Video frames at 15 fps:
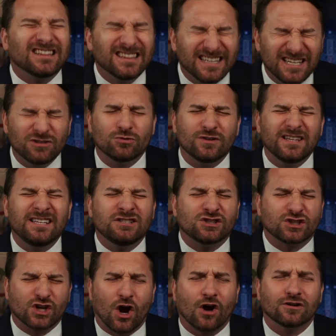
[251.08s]
literally
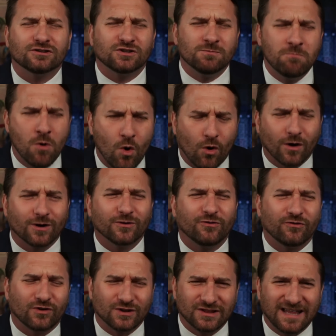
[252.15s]
charge more
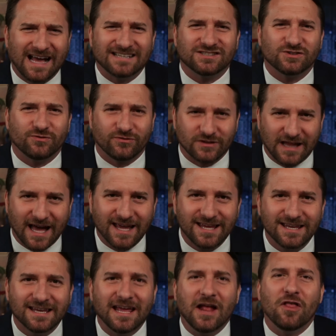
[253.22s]
for less
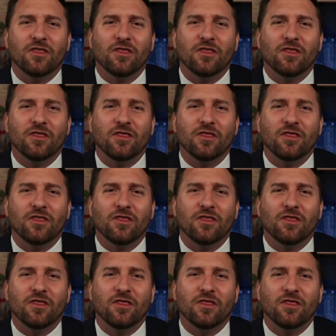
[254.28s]
flight.